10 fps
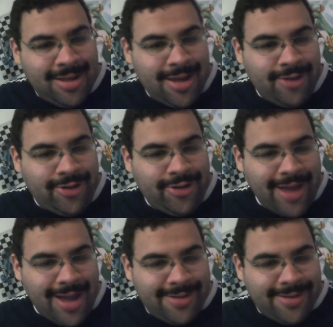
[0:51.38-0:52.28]
Okay, it's the
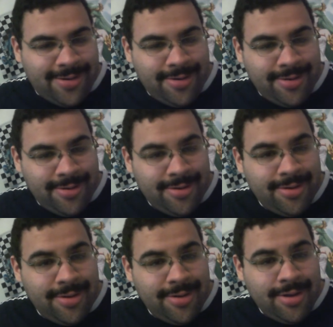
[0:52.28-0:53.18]
dancer.
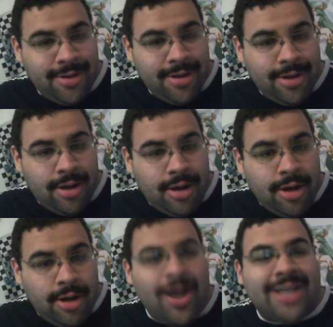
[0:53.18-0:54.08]

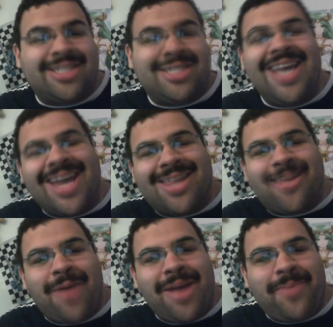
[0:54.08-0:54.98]
Wait, Sheik is
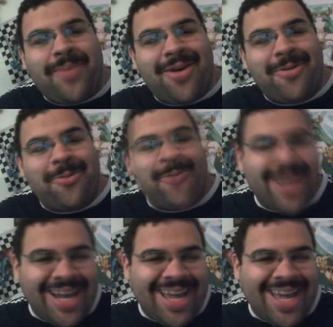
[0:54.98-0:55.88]
the rapier?
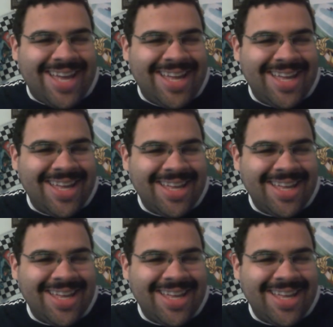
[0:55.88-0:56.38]
Really?